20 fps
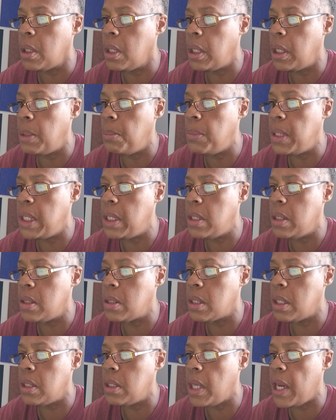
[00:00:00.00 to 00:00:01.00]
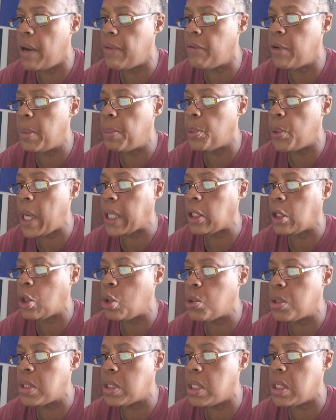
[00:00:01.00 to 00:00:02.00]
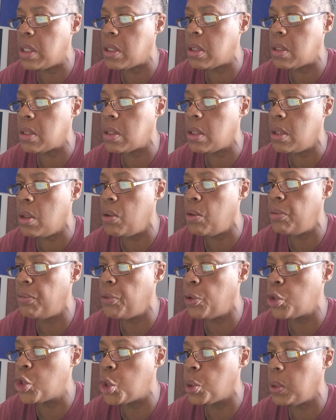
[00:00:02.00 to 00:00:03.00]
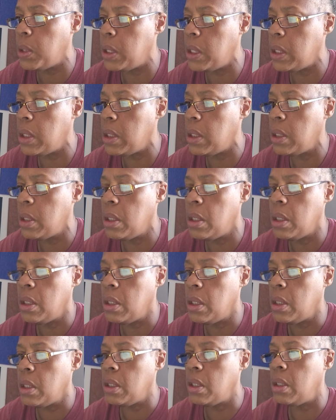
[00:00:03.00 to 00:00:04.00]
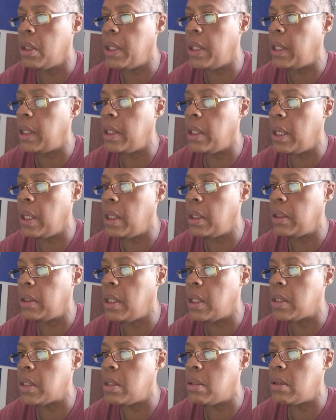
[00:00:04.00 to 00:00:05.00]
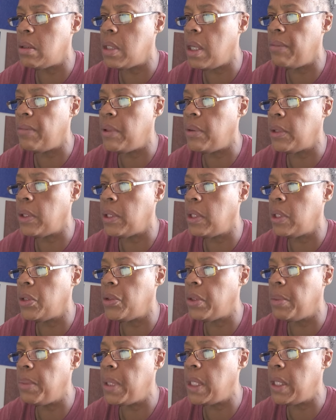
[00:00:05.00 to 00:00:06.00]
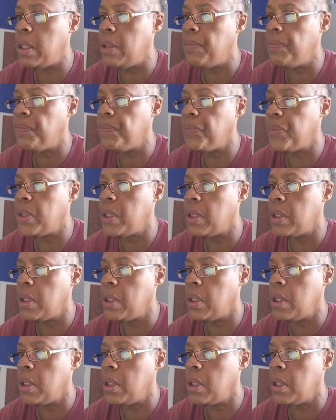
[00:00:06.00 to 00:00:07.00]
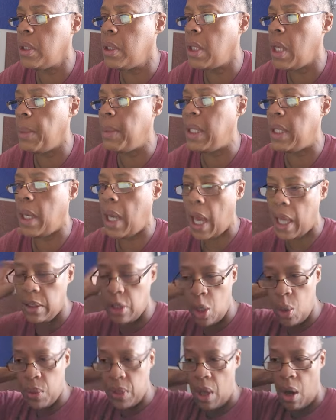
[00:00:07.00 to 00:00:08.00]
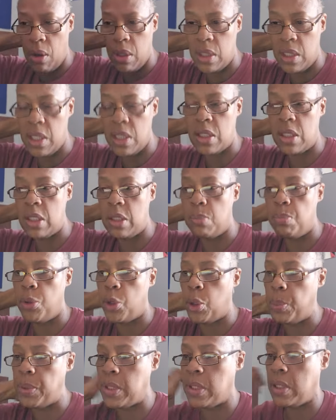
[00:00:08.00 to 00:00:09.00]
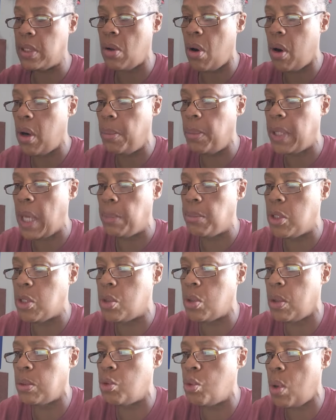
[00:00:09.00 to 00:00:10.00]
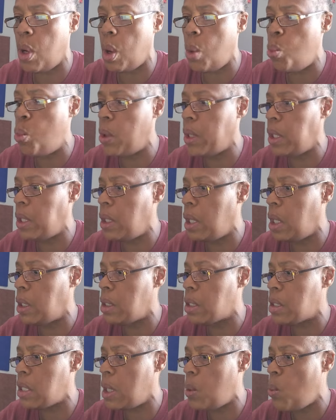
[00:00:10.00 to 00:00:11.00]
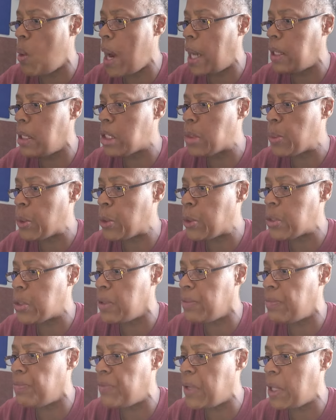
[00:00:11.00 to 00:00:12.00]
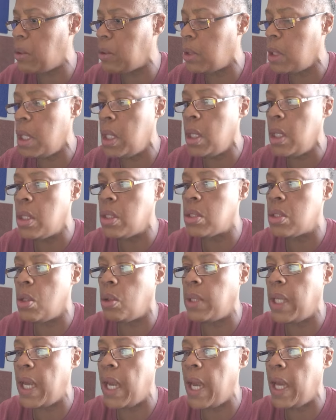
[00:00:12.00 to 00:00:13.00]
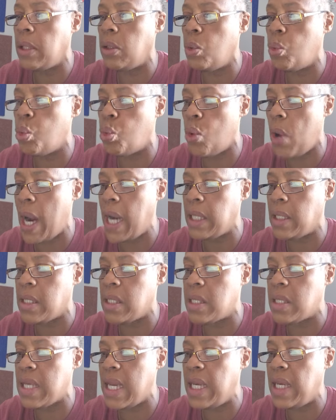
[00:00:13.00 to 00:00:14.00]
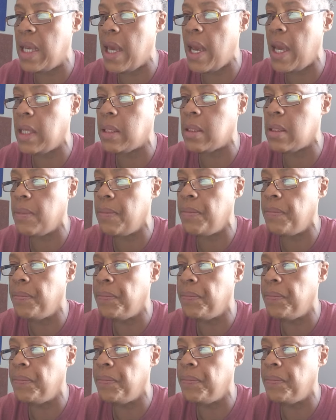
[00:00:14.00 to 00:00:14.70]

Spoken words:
And it means in every practical sense or virtually. All right, yeah, that still is not very clear to me. I mean, I know what all intents and purposes are, but I'm just wanting to understand why this person felt as though they had the right to say that.